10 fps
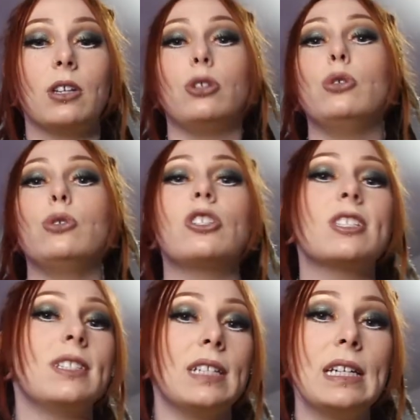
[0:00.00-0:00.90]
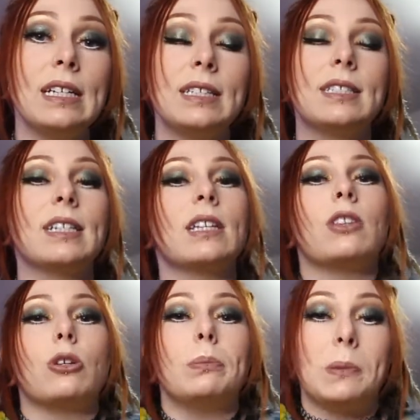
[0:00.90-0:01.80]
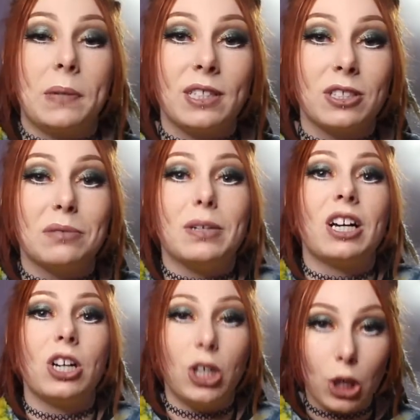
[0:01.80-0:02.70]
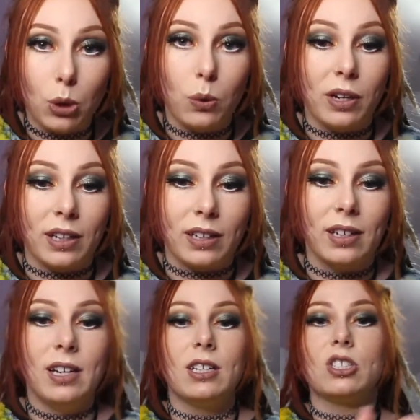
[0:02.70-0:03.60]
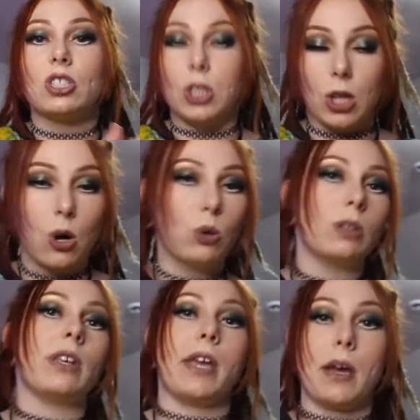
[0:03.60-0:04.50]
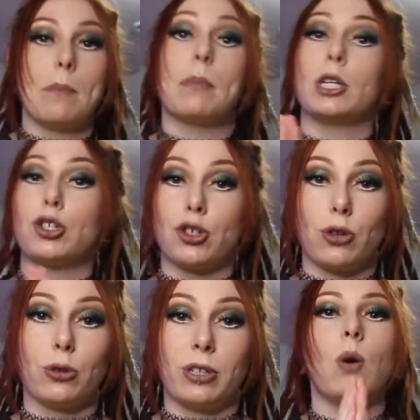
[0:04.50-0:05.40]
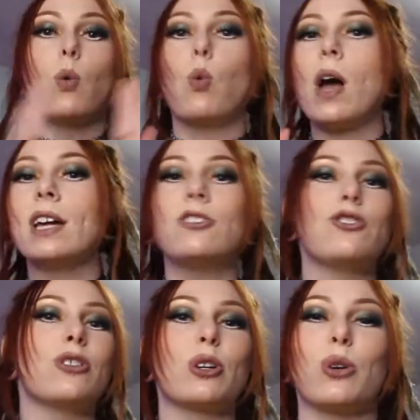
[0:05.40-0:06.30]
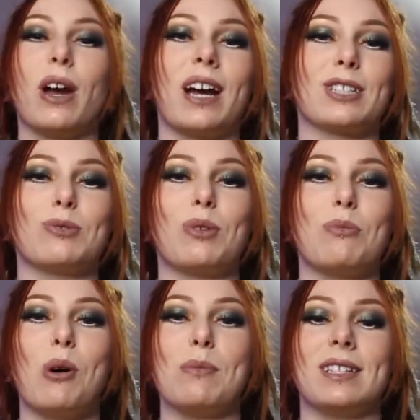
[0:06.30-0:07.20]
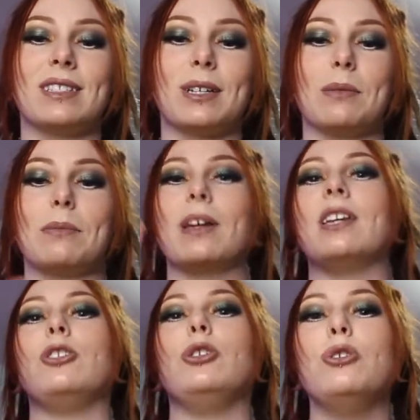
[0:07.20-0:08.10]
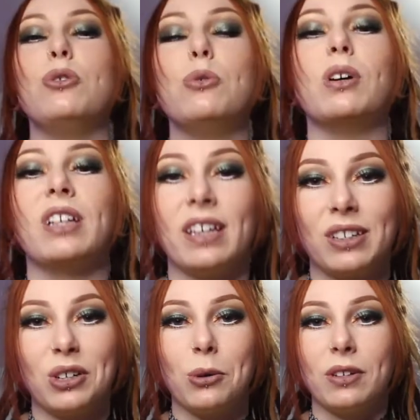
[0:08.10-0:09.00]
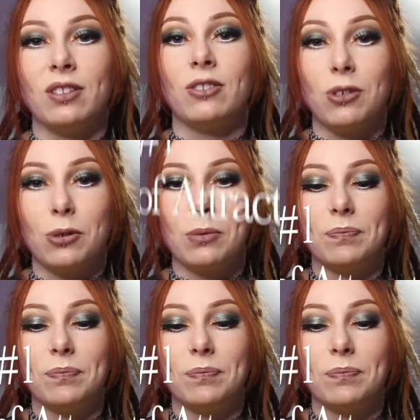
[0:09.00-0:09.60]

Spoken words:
you just need to get the momentum going, slowly but surely. Wedge the cracks with momentum and you will get going too.